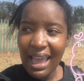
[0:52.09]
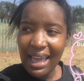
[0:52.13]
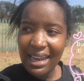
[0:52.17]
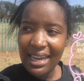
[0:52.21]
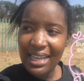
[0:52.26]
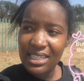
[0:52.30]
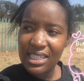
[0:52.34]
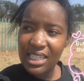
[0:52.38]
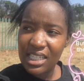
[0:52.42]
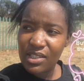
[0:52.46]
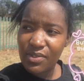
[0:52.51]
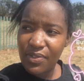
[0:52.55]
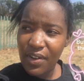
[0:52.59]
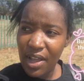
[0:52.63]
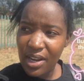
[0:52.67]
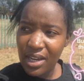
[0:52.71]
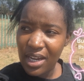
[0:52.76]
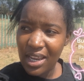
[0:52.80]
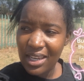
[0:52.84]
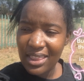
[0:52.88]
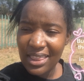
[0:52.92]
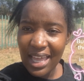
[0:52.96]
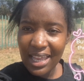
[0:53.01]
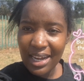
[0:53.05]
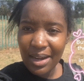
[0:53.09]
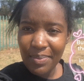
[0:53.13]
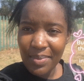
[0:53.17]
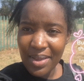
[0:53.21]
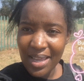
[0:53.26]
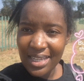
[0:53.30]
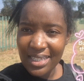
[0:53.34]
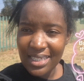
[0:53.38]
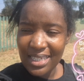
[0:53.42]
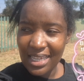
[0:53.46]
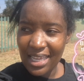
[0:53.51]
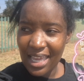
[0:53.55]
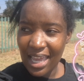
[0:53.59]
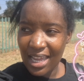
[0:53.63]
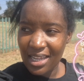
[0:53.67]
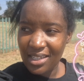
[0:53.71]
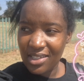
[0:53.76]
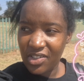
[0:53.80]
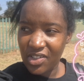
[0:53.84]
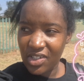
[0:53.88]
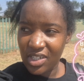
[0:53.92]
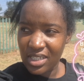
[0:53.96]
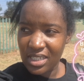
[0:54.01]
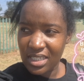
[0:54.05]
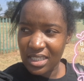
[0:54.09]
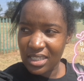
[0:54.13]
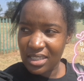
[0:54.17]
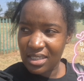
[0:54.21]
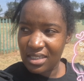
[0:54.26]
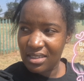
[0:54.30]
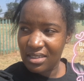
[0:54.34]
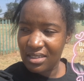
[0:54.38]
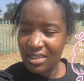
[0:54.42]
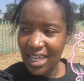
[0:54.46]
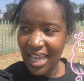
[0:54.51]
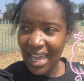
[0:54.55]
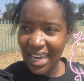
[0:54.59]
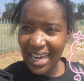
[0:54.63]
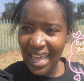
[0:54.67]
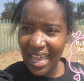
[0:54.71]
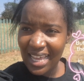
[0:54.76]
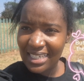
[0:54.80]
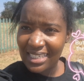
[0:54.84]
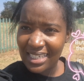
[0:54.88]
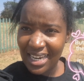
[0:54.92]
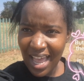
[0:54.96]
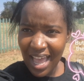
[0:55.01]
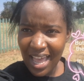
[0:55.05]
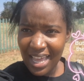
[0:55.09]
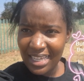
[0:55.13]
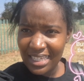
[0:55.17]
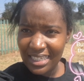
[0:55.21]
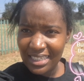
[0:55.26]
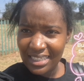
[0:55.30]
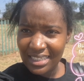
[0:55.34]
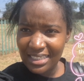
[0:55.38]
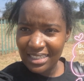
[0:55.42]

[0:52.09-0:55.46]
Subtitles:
And I just found out that I'm 80 kgs. Can I die?